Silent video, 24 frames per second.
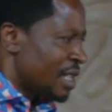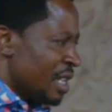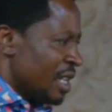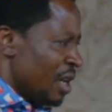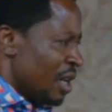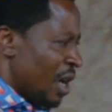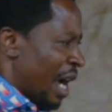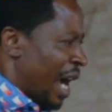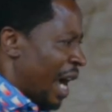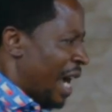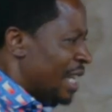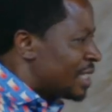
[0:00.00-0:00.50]

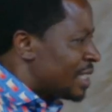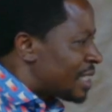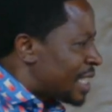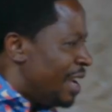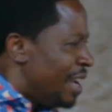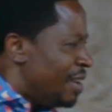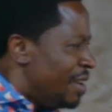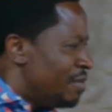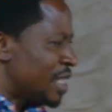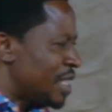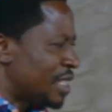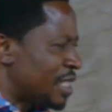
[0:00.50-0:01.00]

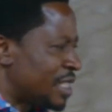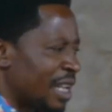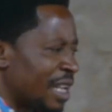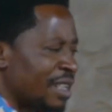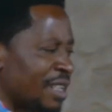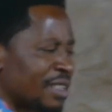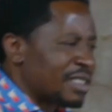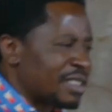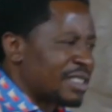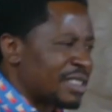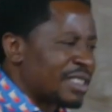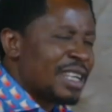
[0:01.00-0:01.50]
untimely
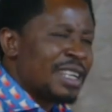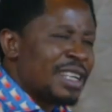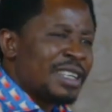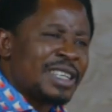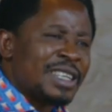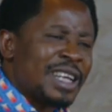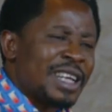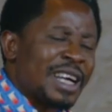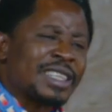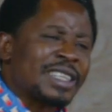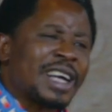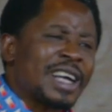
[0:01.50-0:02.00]
death,
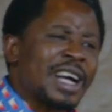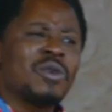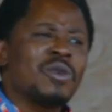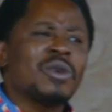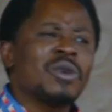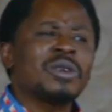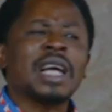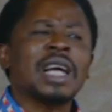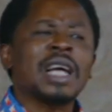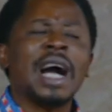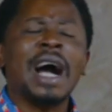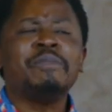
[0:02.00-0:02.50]
that cannot
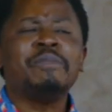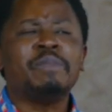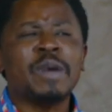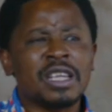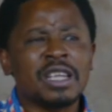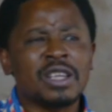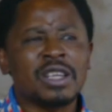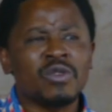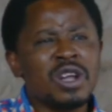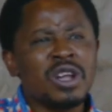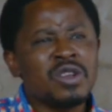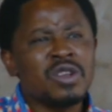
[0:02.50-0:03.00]
happen
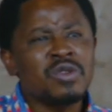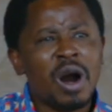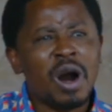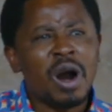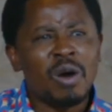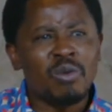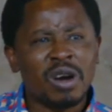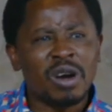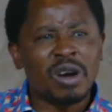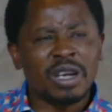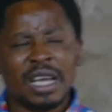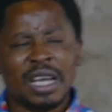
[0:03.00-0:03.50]
when you are walking